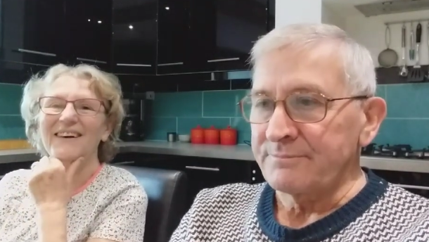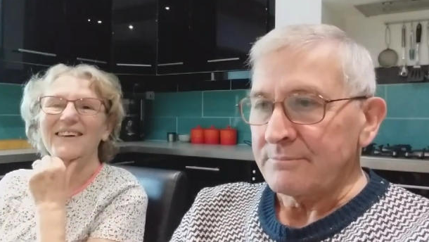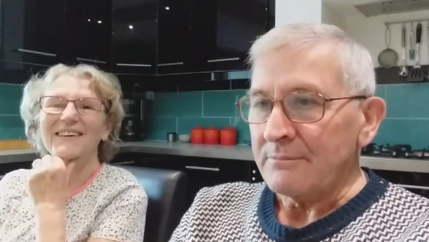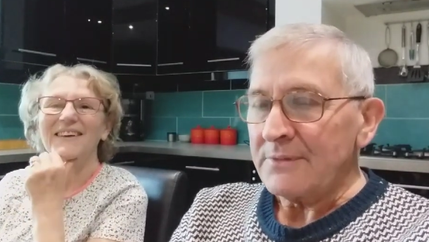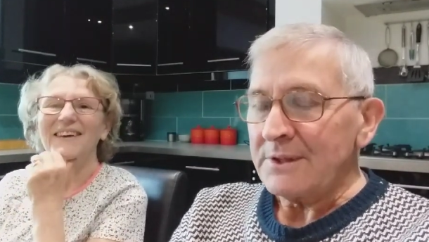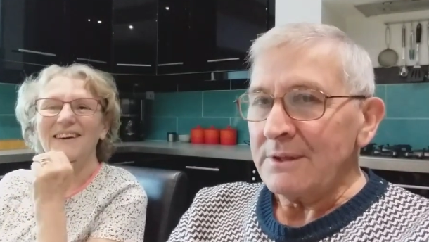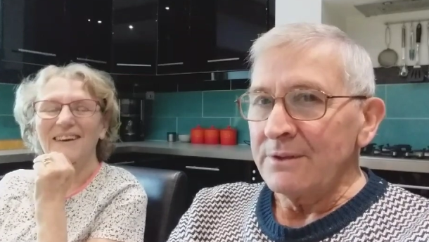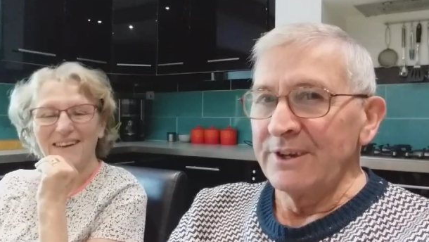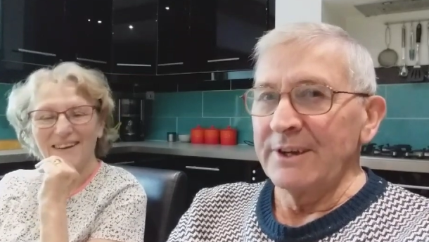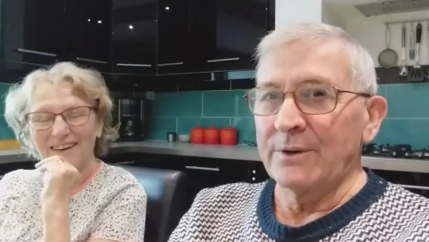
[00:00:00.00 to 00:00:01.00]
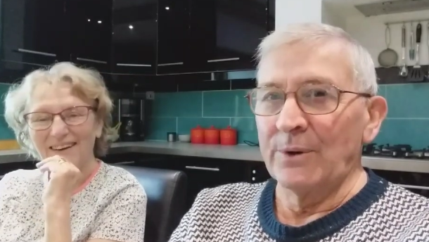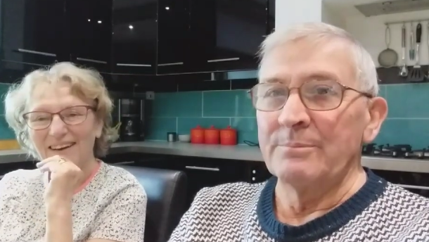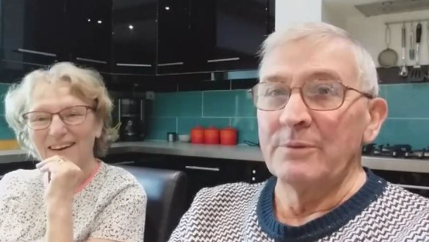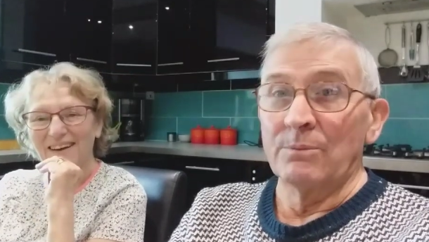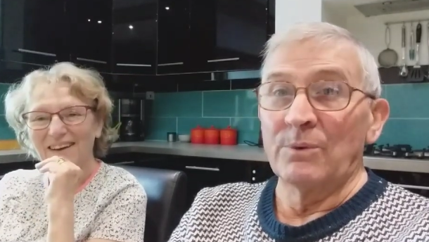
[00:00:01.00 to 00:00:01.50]
Speaker 1: oh, the
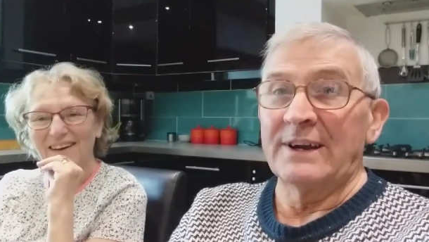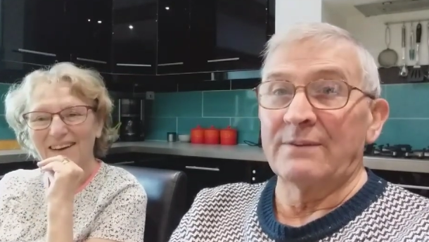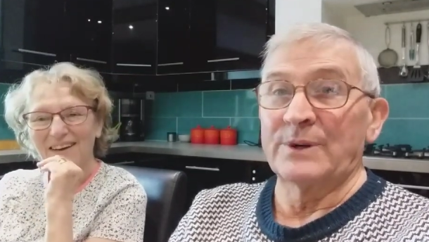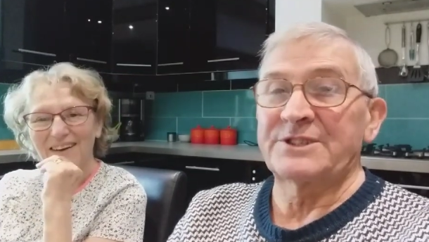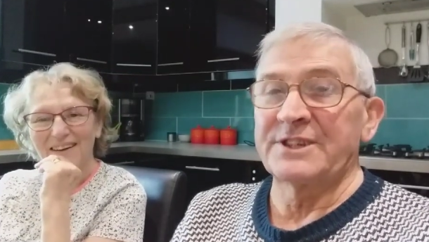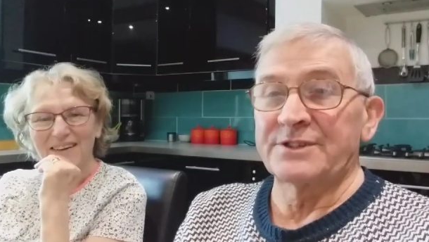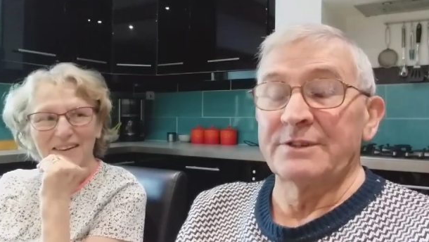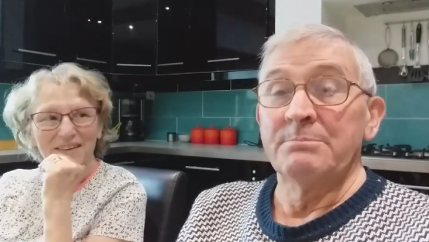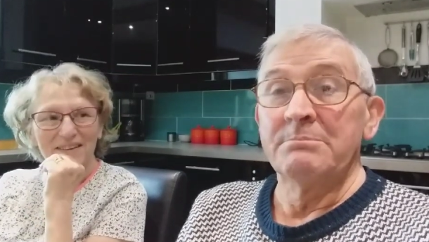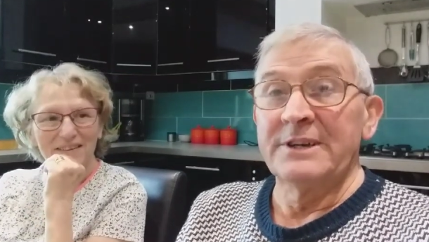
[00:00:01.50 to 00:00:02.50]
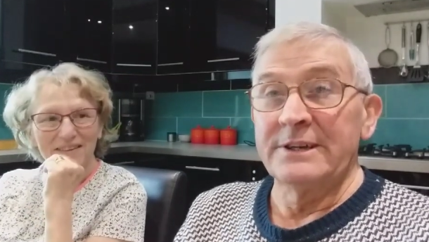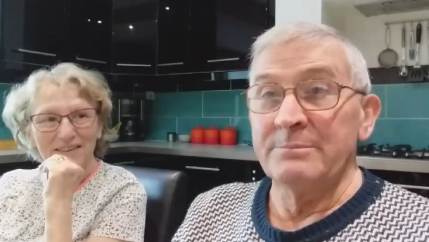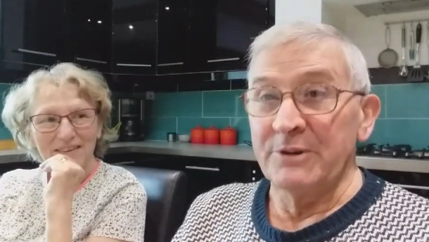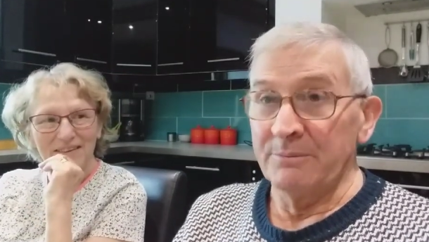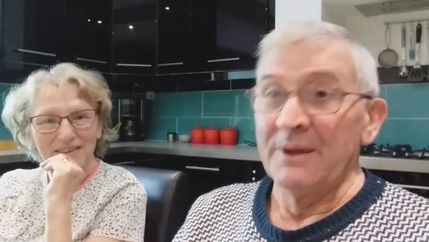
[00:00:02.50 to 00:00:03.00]
equipment we have, which is the
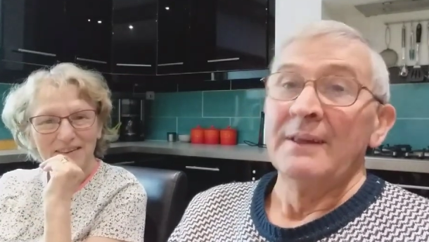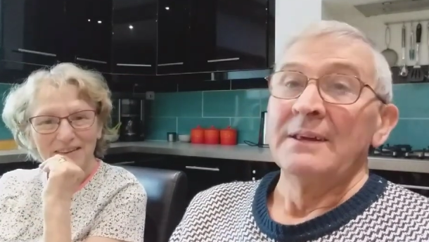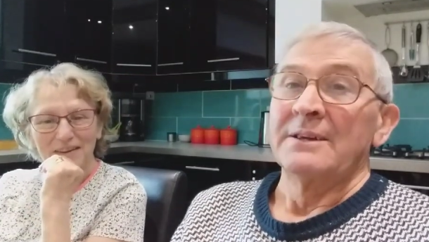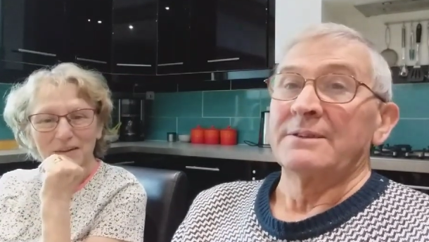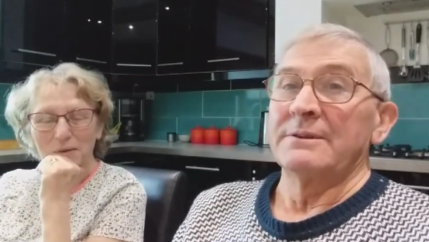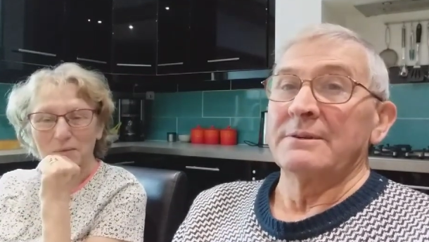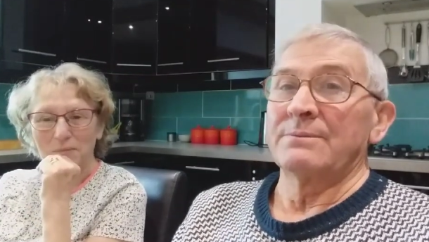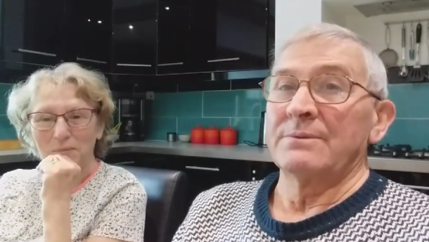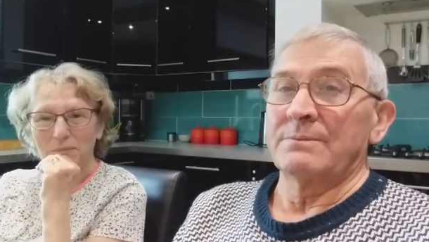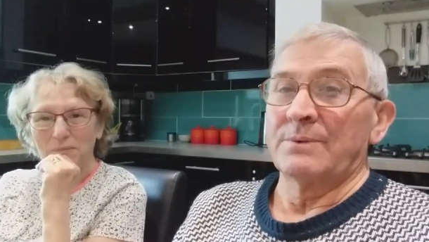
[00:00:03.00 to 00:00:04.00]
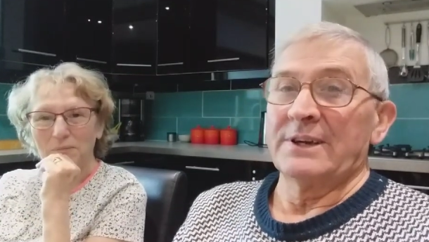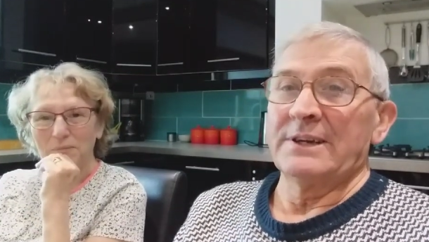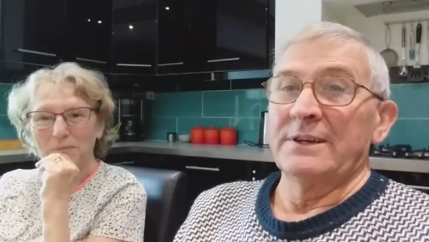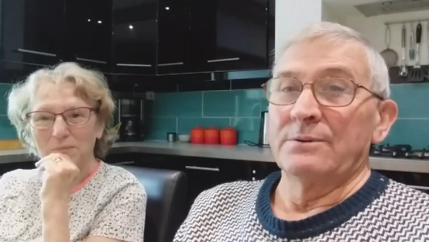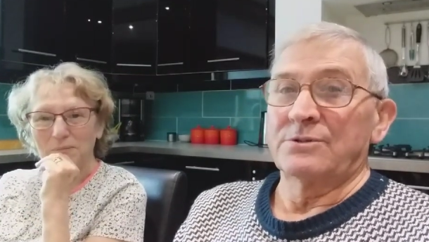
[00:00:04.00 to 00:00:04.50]
minimum we
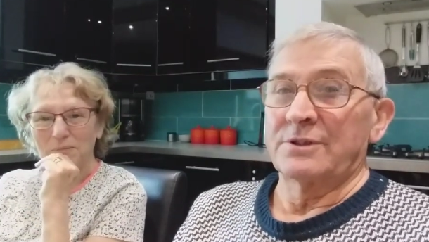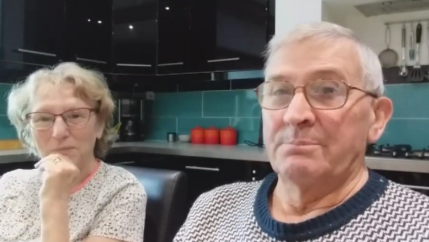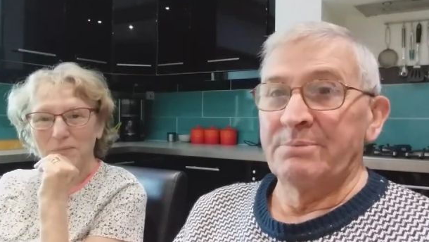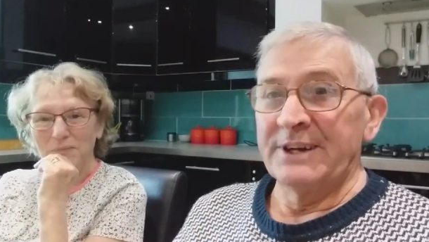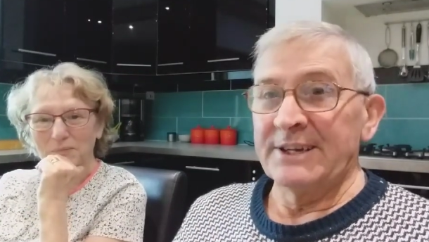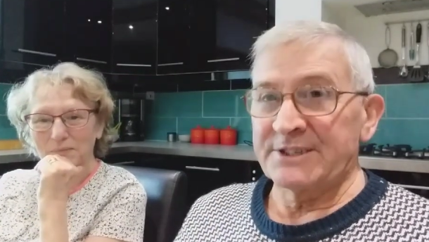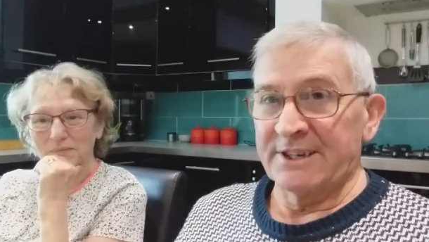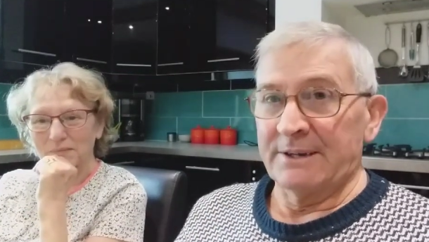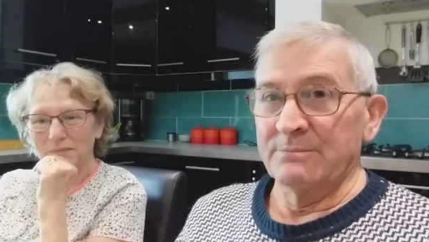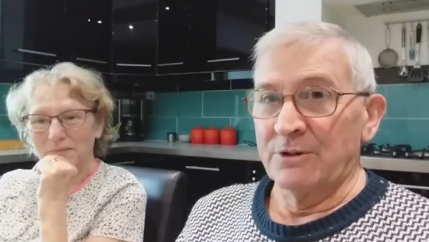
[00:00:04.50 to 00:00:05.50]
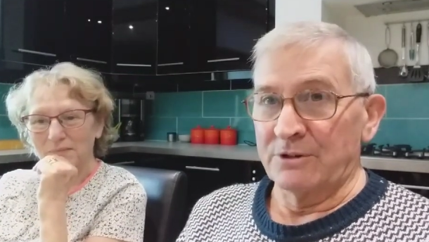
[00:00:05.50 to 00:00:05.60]
use the basic,